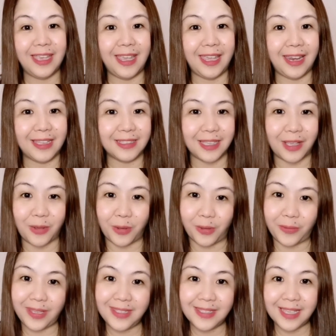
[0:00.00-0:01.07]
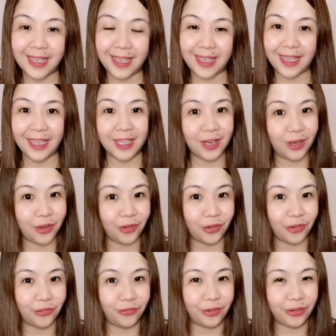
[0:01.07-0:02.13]
And as I always say,
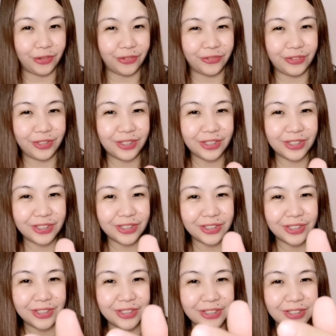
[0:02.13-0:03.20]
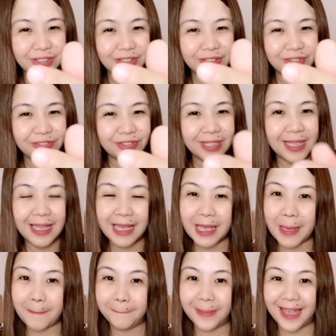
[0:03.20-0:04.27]
love, love, love.
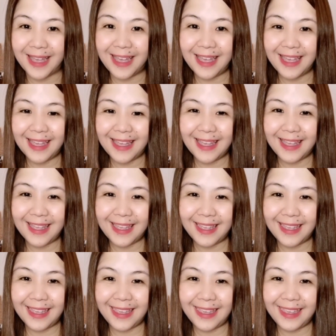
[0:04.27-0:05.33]
Bye!